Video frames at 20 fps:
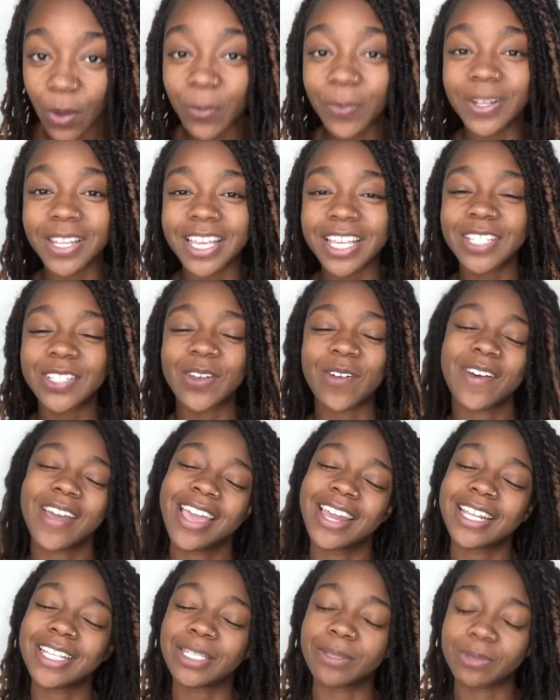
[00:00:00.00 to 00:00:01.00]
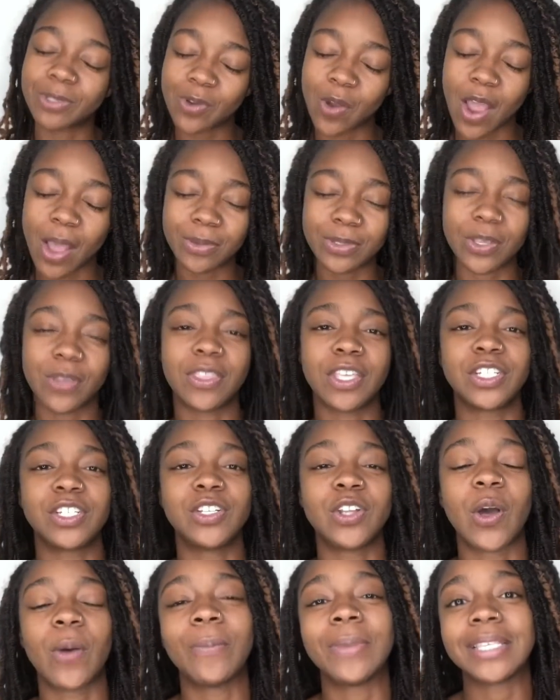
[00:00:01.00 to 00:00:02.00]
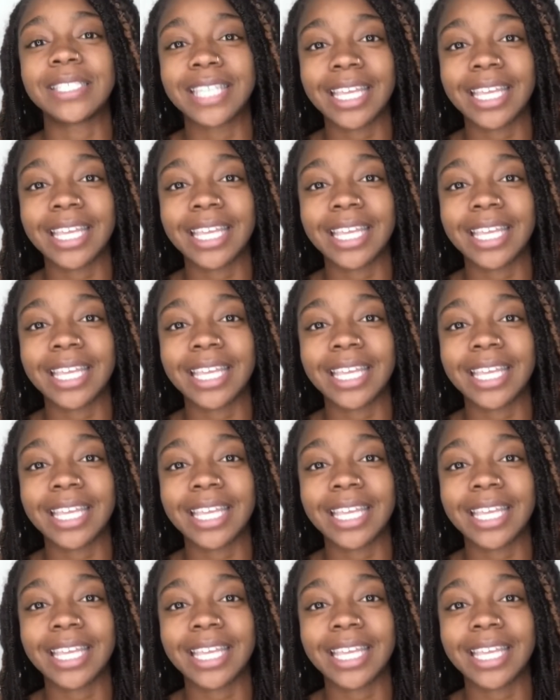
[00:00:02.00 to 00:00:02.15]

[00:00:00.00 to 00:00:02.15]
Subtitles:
Please go ahead and subscribe so that you don't miss